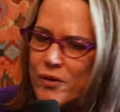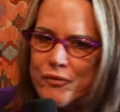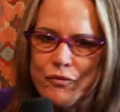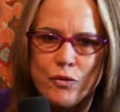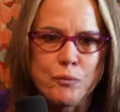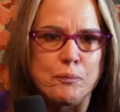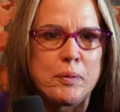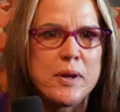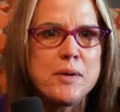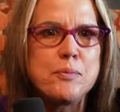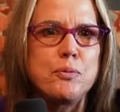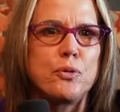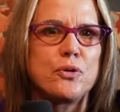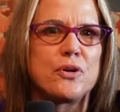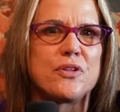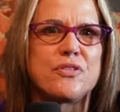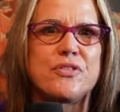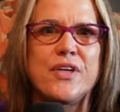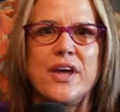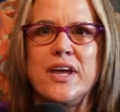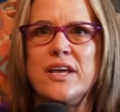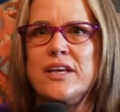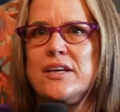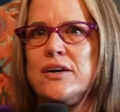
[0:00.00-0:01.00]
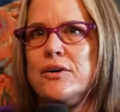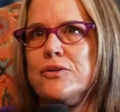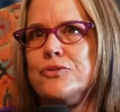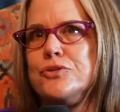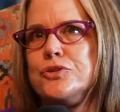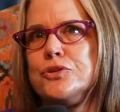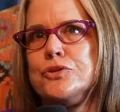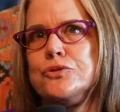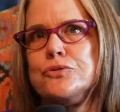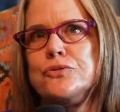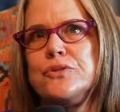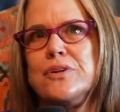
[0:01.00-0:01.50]
And for people to think,
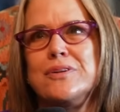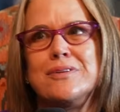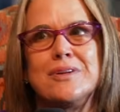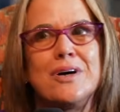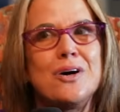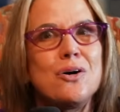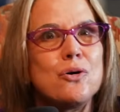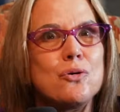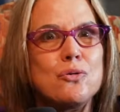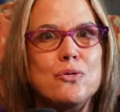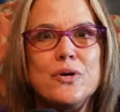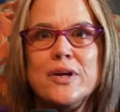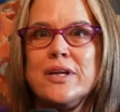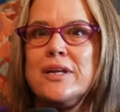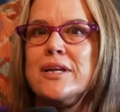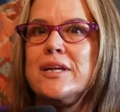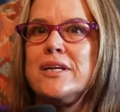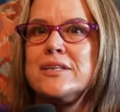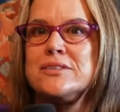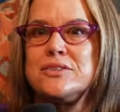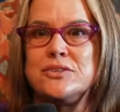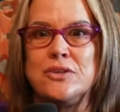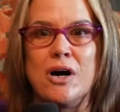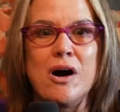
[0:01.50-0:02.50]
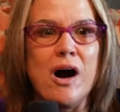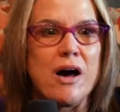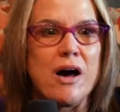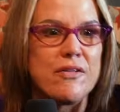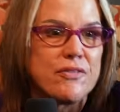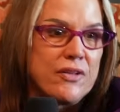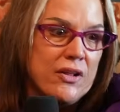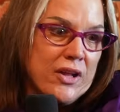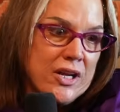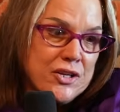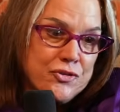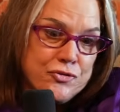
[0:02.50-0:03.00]
it is not.
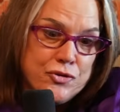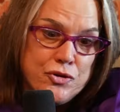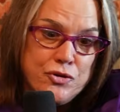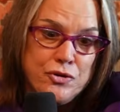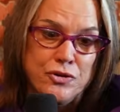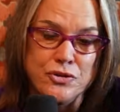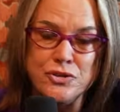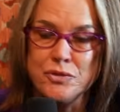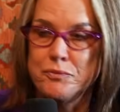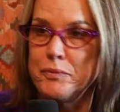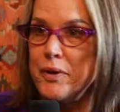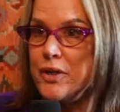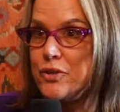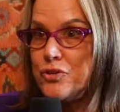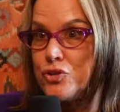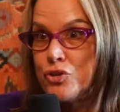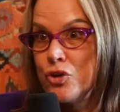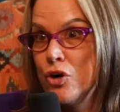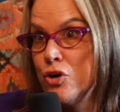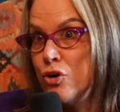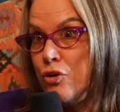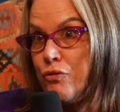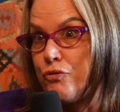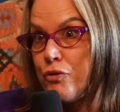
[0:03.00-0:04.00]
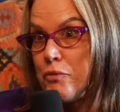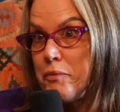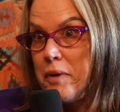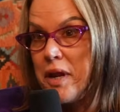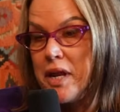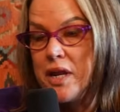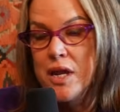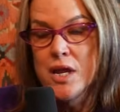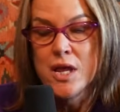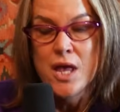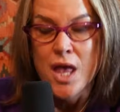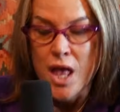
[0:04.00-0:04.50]
The last few years have been a struggle for
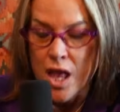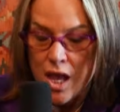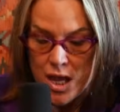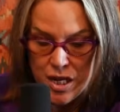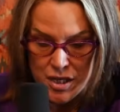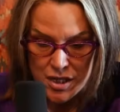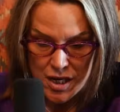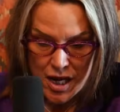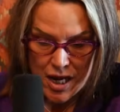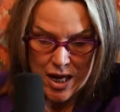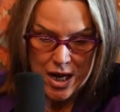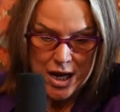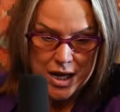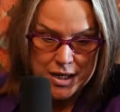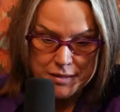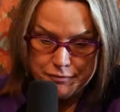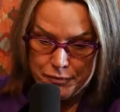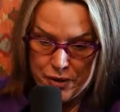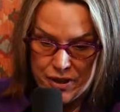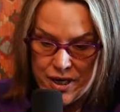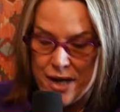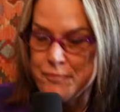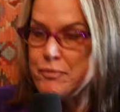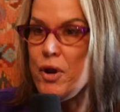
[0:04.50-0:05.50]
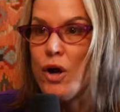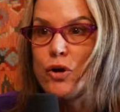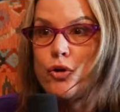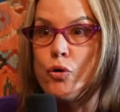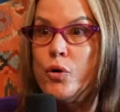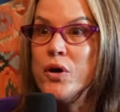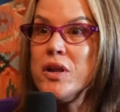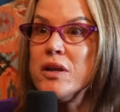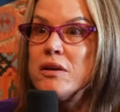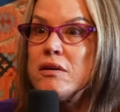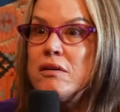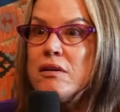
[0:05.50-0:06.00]
me, but I'm not
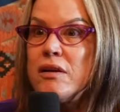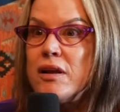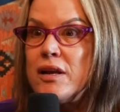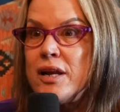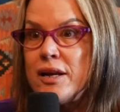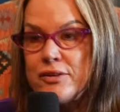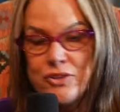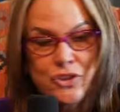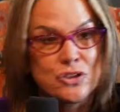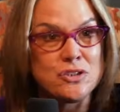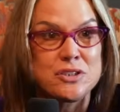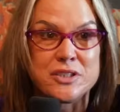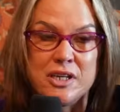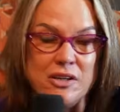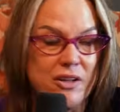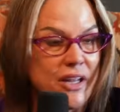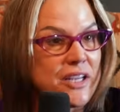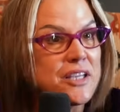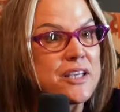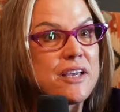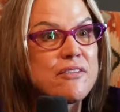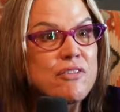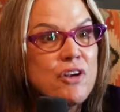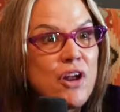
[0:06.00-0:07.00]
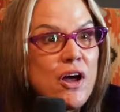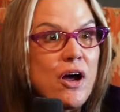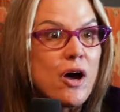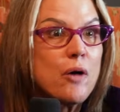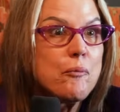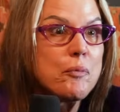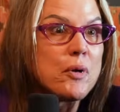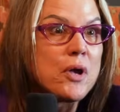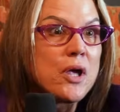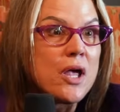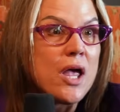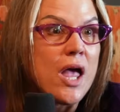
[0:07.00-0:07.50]
quitting, and I sure as hell ain't giving
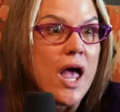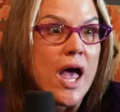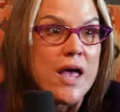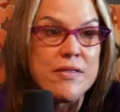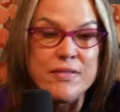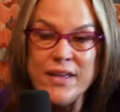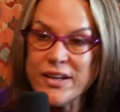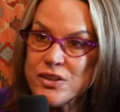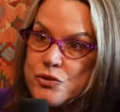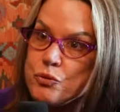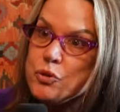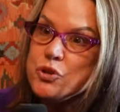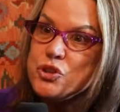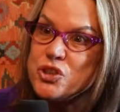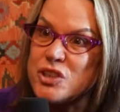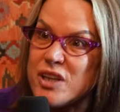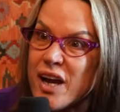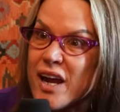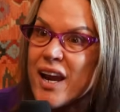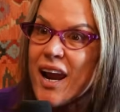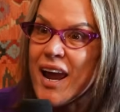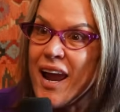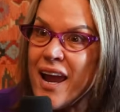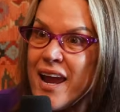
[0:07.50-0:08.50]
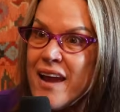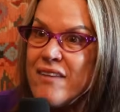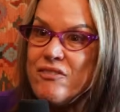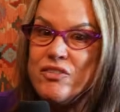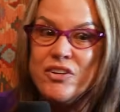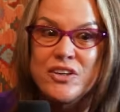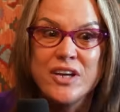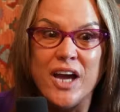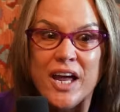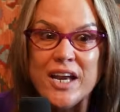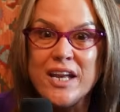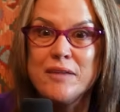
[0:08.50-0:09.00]
up. And that's what you gotta have.
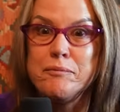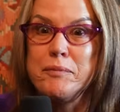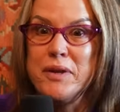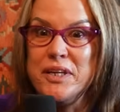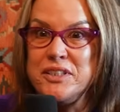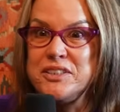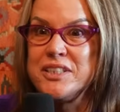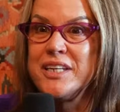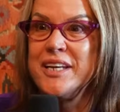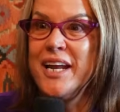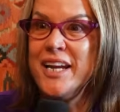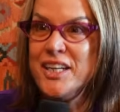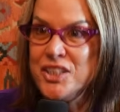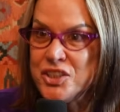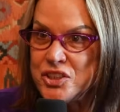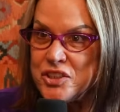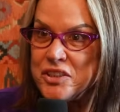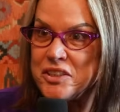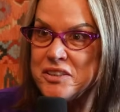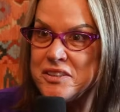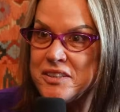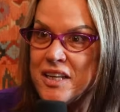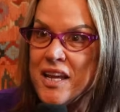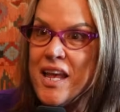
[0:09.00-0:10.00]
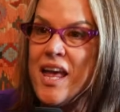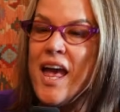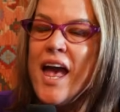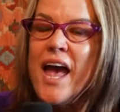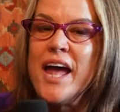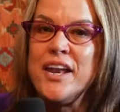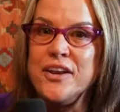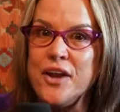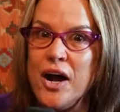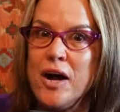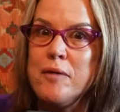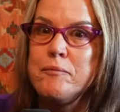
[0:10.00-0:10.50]
You gotta be tenacious
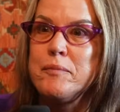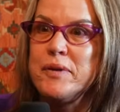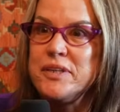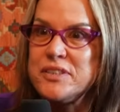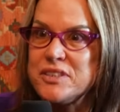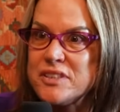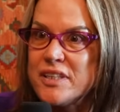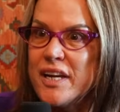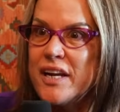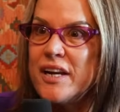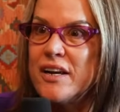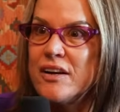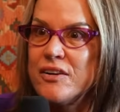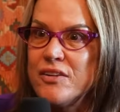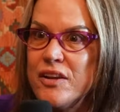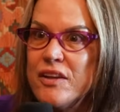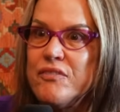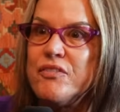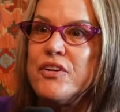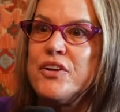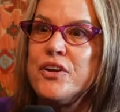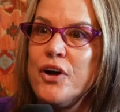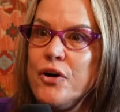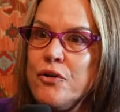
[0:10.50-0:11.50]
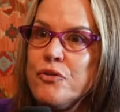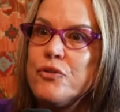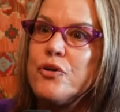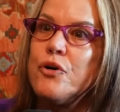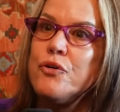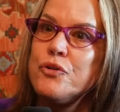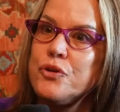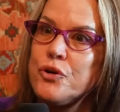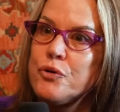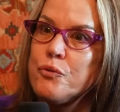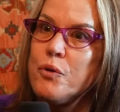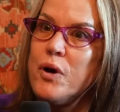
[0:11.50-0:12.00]
and not be scared that if it don't go
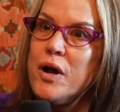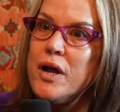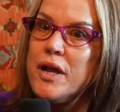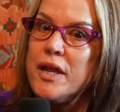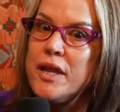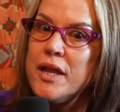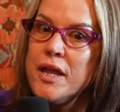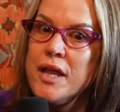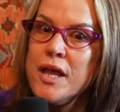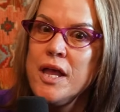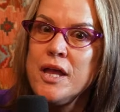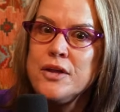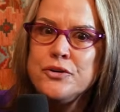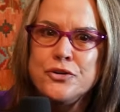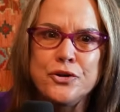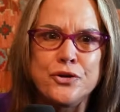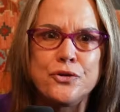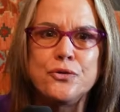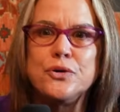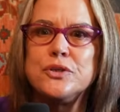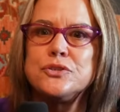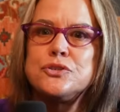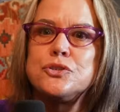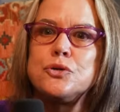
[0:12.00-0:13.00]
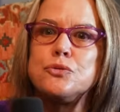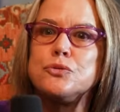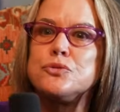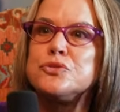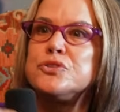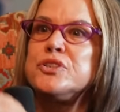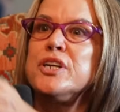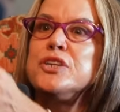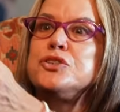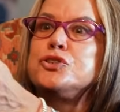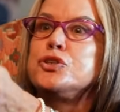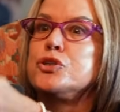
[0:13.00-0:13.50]
your way to do it. So
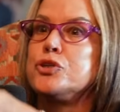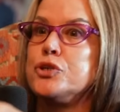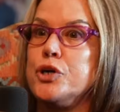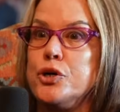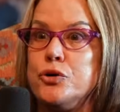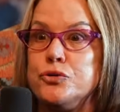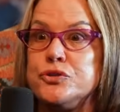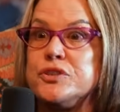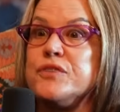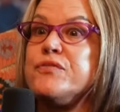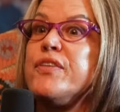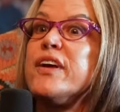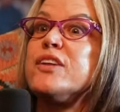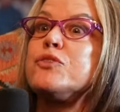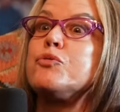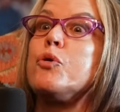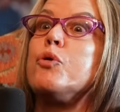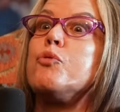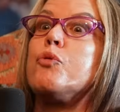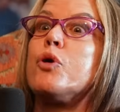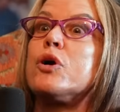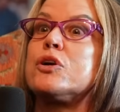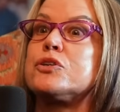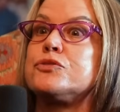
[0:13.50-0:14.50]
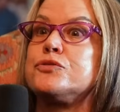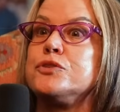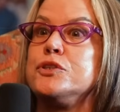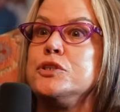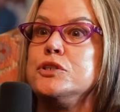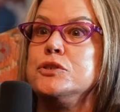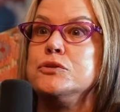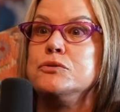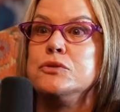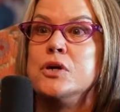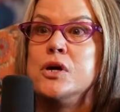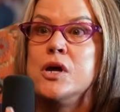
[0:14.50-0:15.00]
set your goals if that's what works for
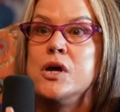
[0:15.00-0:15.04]
you.